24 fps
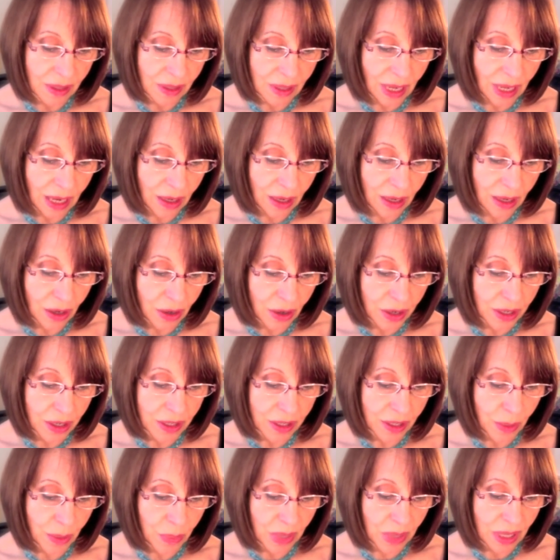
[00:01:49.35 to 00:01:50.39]
then learn
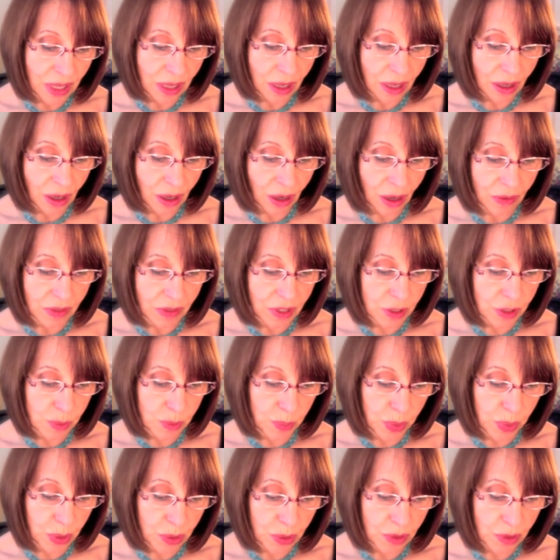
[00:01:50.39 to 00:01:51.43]
the meaning of this
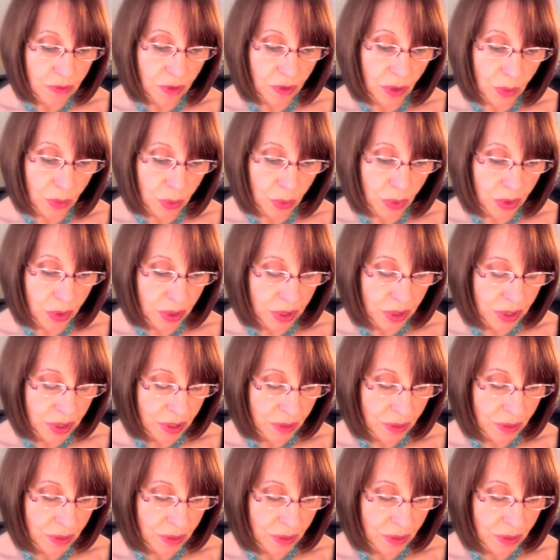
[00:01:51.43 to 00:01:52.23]
beautiful word.